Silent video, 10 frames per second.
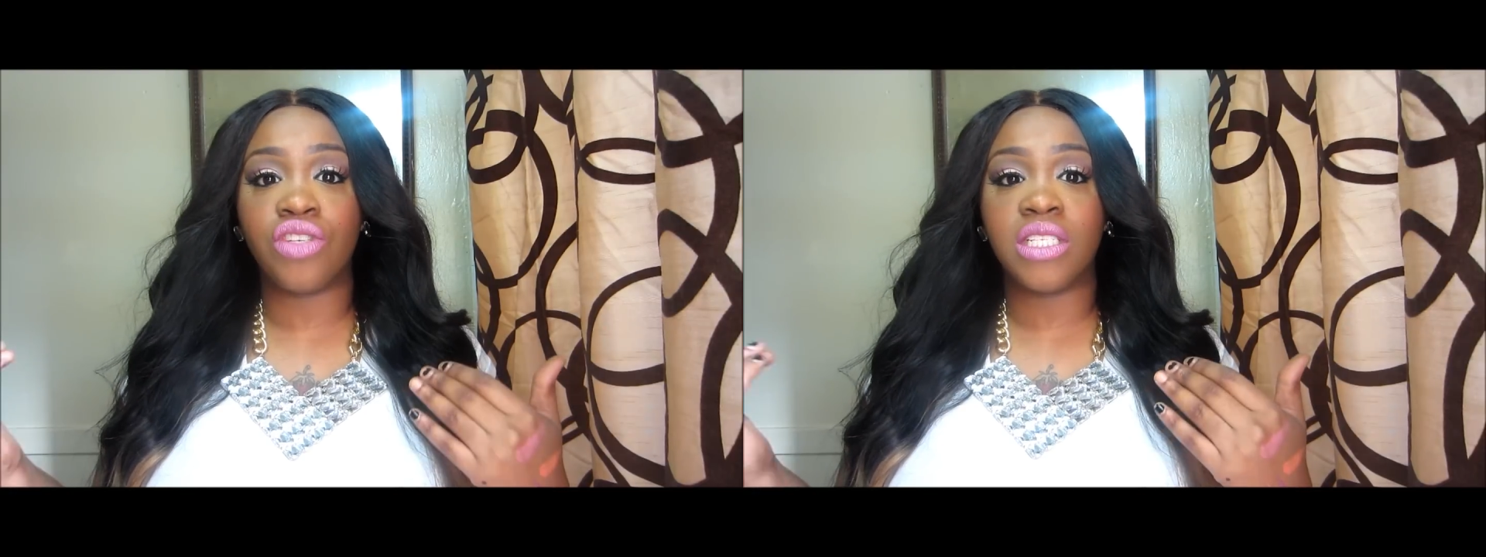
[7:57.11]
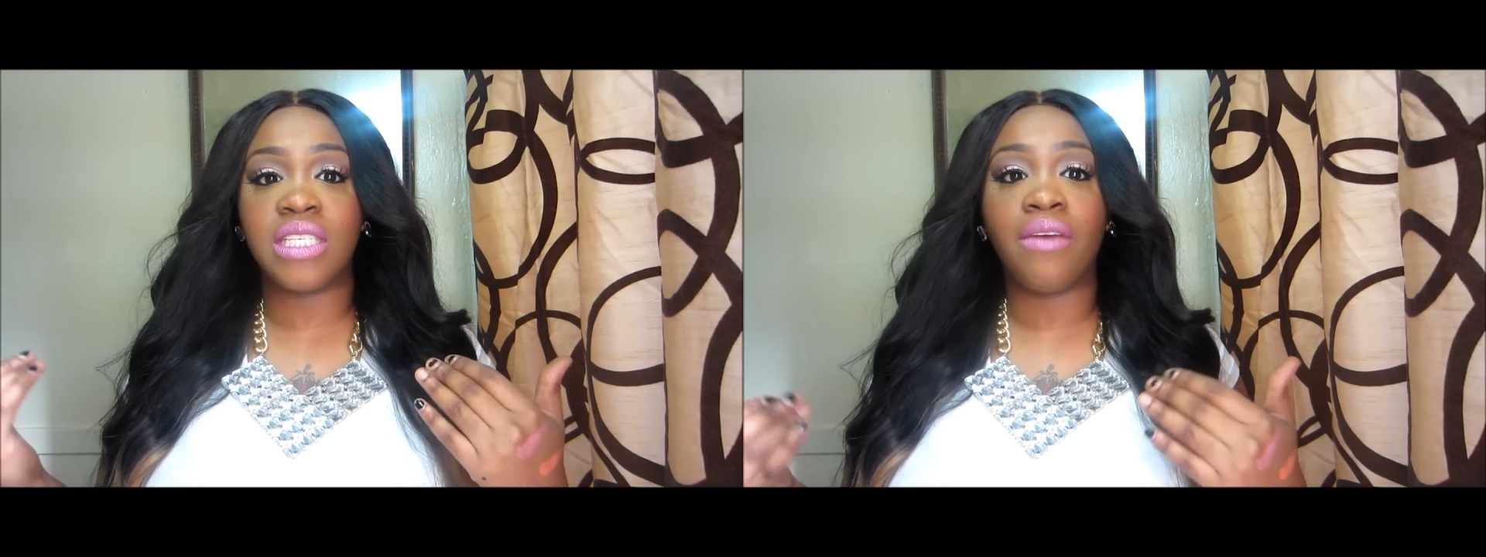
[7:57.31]

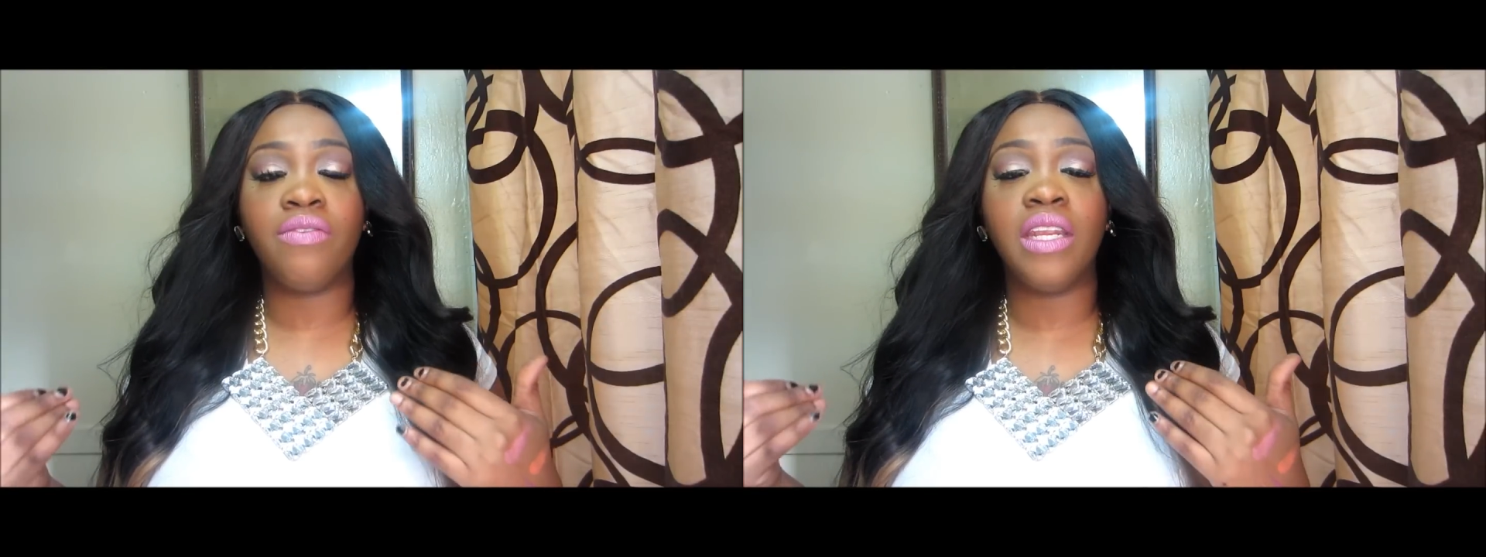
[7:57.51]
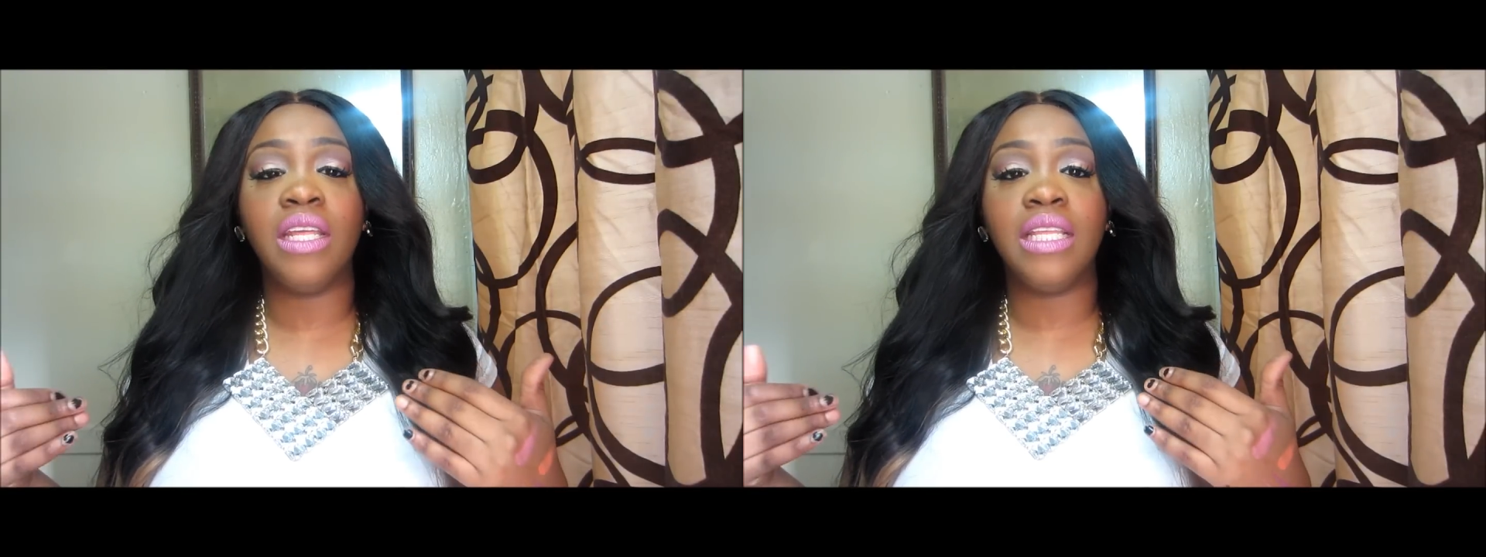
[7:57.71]
you could
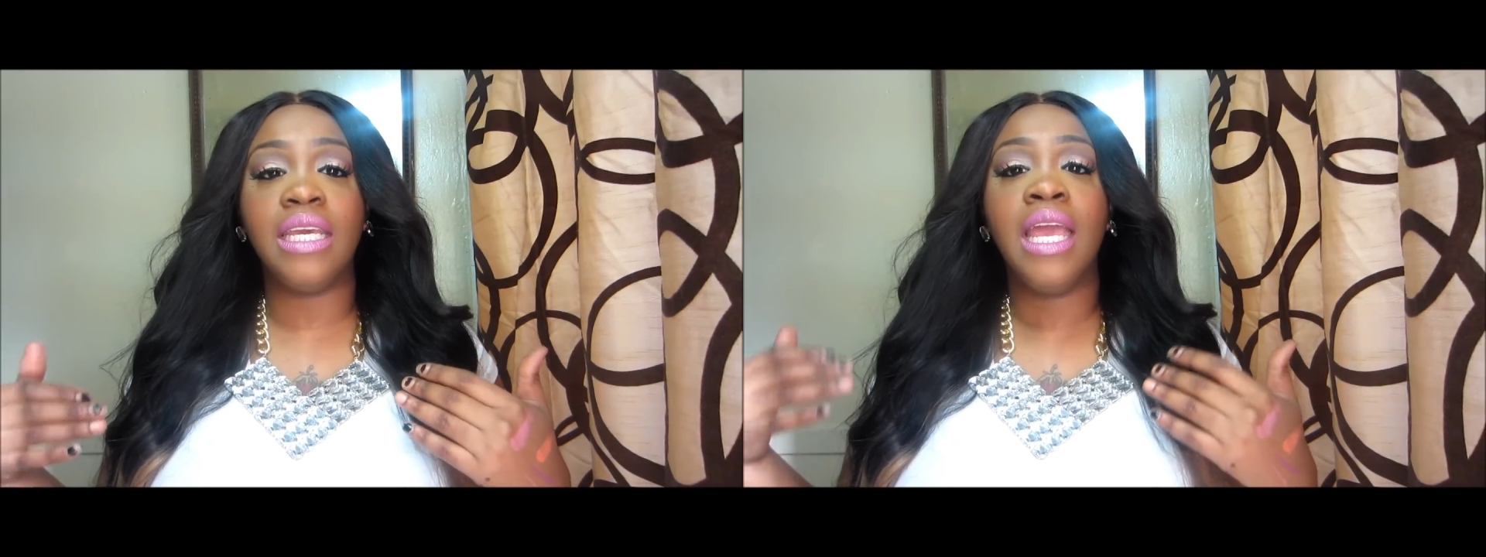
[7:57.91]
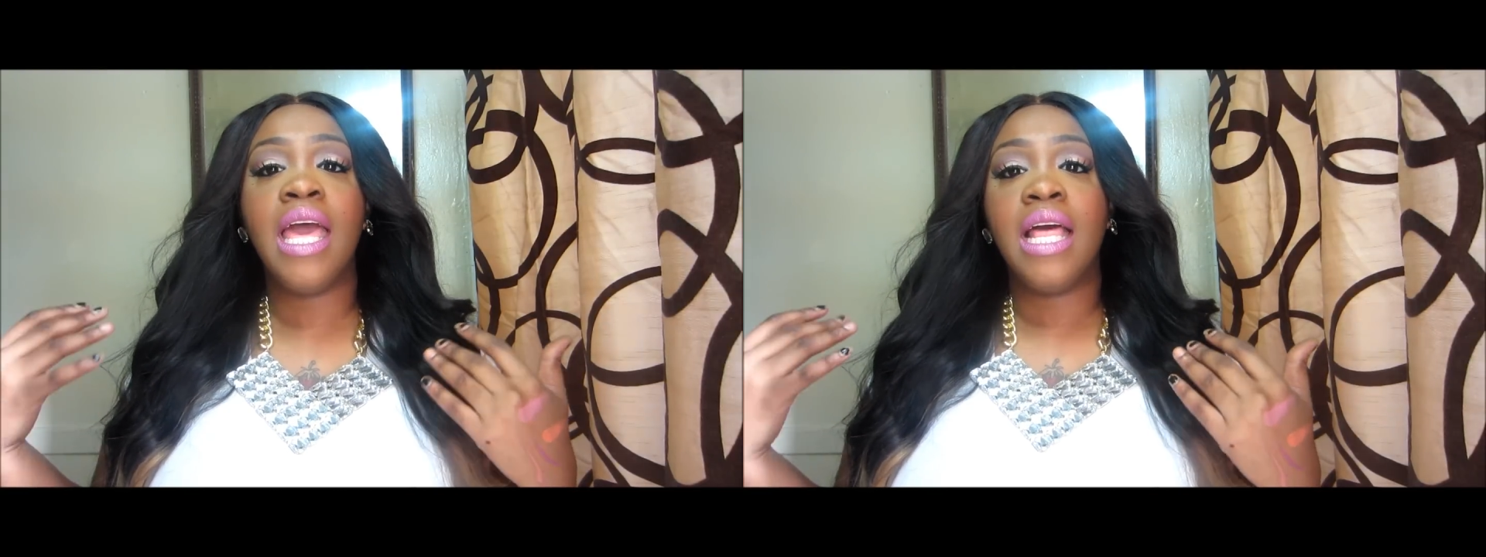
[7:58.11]

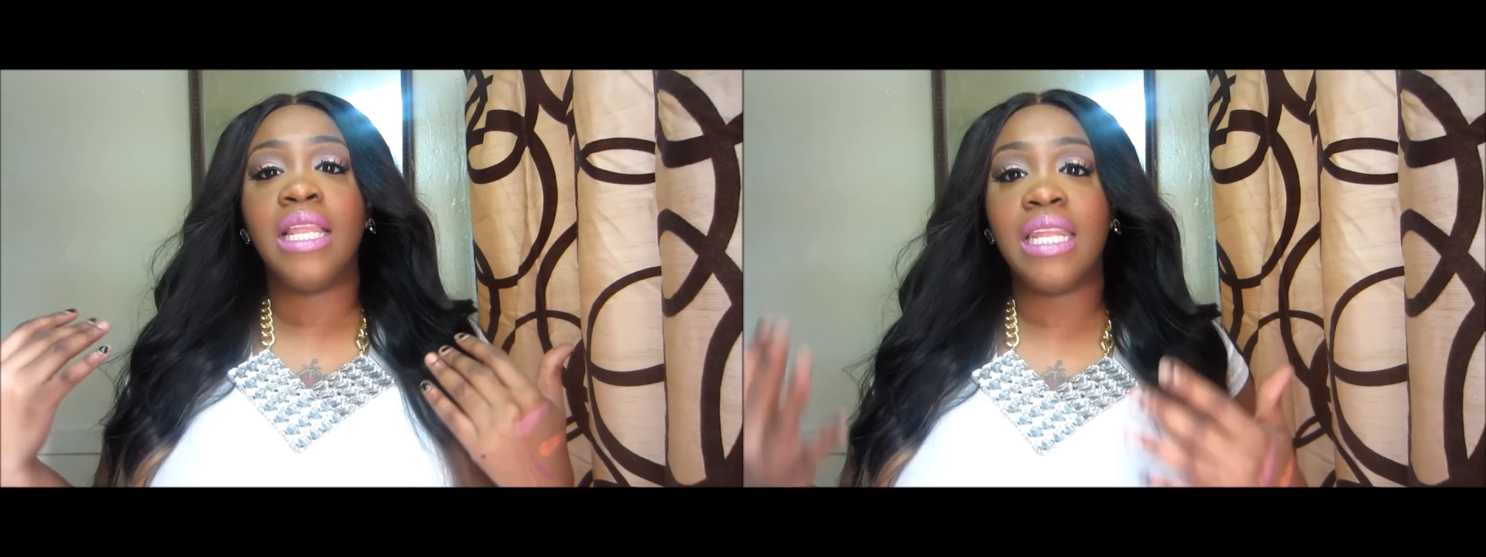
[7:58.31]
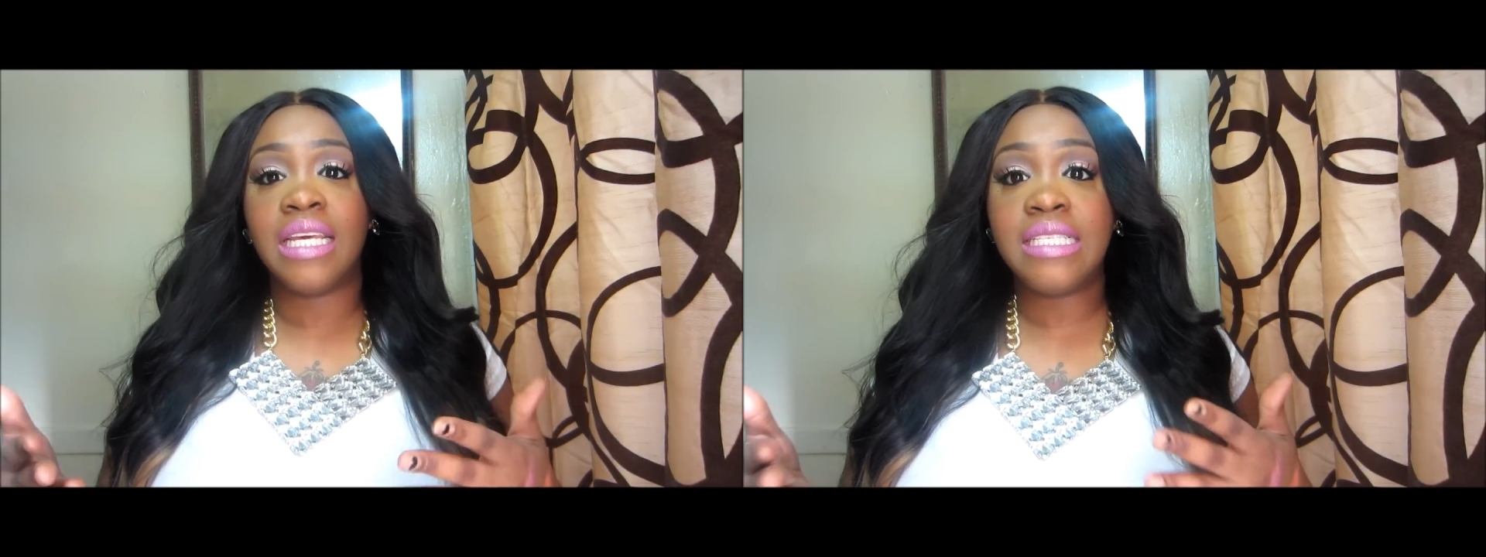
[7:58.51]
definitely
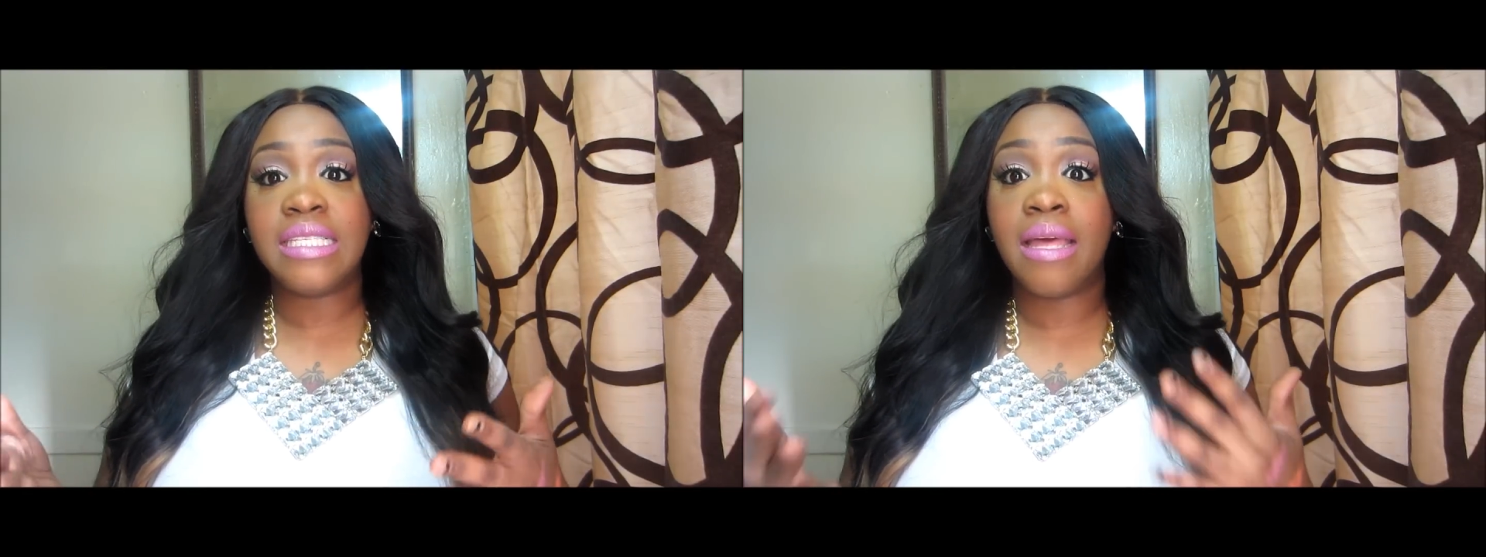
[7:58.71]
list